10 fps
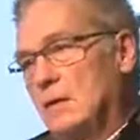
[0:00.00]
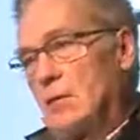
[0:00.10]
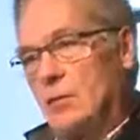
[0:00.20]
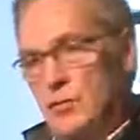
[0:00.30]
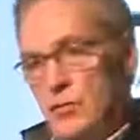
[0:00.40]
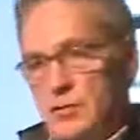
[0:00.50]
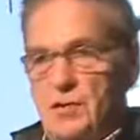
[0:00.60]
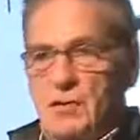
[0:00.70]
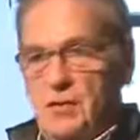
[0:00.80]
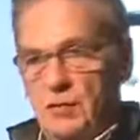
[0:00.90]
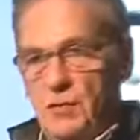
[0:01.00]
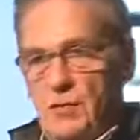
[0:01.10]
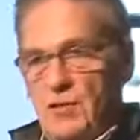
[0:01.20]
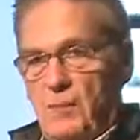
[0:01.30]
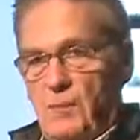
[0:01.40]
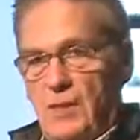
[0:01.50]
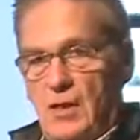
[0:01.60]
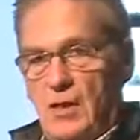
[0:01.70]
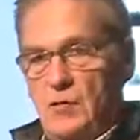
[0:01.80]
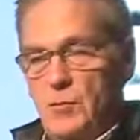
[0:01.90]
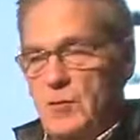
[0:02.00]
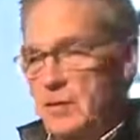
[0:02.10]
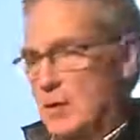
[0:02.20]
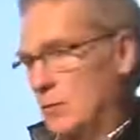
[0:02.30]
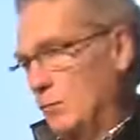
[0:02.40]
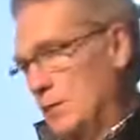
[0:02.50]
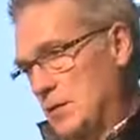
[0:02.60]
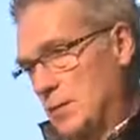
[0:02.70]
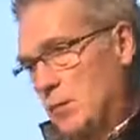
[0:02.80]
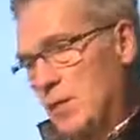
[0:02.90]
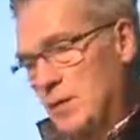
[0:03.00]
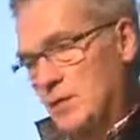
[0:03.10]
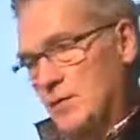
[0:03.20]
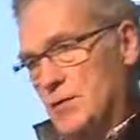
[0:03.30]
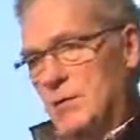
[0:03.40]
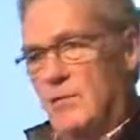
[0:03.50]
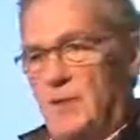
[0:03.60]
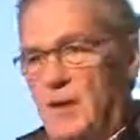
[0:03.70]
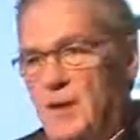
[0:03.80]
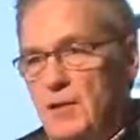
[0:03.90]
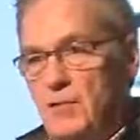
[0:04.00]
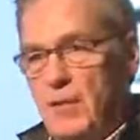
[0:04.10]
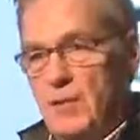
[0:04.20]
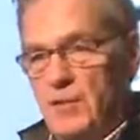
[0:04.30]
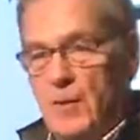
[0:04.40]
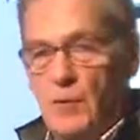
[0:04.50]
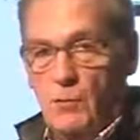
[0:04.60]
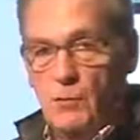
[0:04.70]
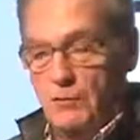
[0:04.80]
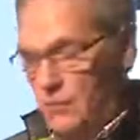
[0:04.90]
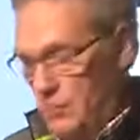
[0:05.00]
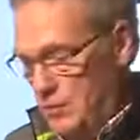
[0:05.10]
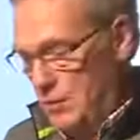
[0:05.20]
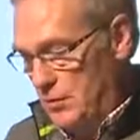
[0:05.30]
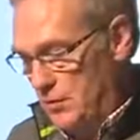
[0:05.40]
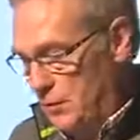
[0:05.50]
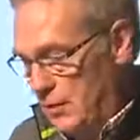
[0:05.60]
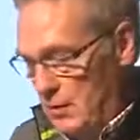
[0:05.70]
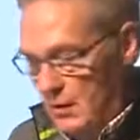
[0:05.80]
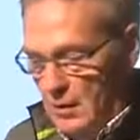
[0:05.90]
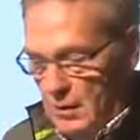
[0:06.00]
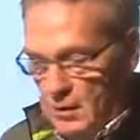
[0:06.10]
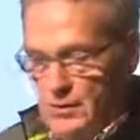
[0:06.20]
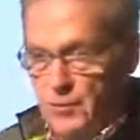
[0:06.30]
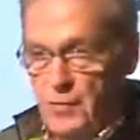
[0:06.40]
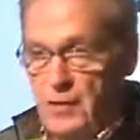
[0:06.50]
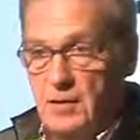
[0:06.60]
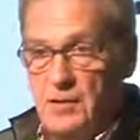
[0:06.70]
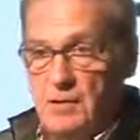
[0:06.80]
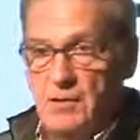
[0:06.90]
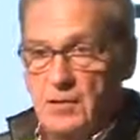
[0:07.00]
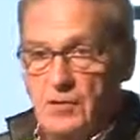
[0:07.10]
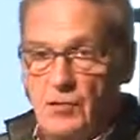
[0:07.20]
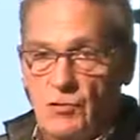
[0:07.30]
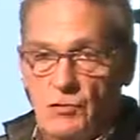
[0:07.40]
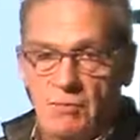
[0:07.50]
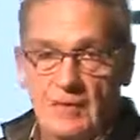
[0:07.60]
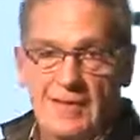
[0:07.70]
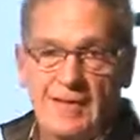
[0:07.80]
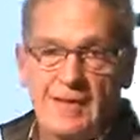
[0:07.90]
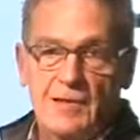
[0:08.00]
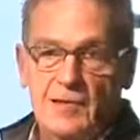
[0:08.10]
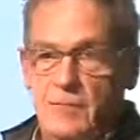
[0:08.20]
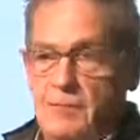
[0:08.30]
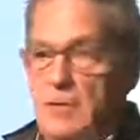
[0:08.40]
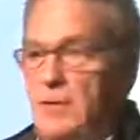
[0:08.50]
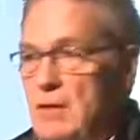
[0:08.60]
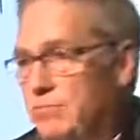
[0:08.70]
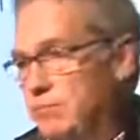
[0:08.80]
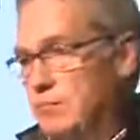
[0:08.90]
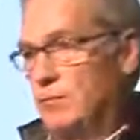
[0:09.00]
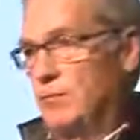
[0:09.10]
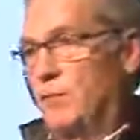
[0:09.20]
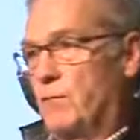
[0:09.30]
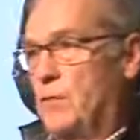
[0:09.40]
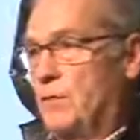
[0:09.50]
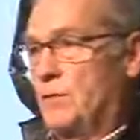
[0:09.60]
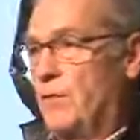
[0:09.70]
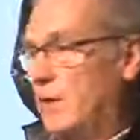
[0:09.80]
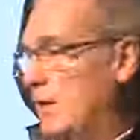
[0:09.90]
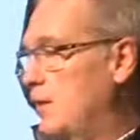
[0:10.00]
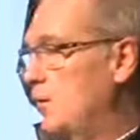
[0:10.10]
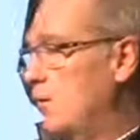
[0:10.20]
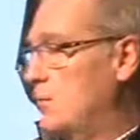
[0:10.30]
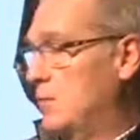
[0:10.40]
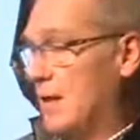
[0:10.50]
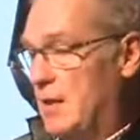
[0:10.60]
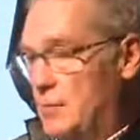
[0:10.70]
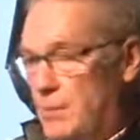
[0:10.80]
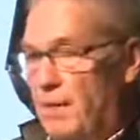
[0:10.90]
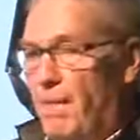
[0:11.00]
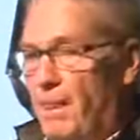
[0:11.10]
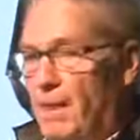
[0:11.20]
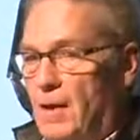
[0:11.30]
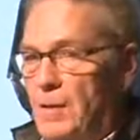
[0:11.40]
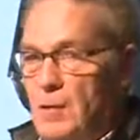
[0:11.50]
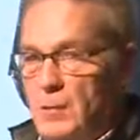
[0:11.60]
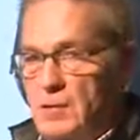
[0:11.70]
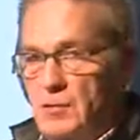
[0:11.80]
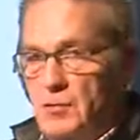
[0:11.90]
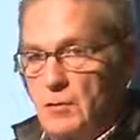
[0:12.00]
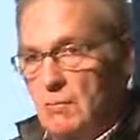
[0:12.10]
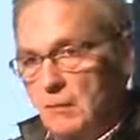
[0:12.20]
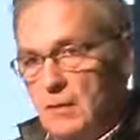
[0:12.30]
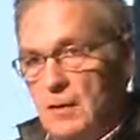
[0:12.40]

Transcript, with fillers: not just as a concept, but how do we turn all these words that are flying around about what the future needs to be into practice. And since you're designers of a, of course, radically new type, I'm hoping that you can,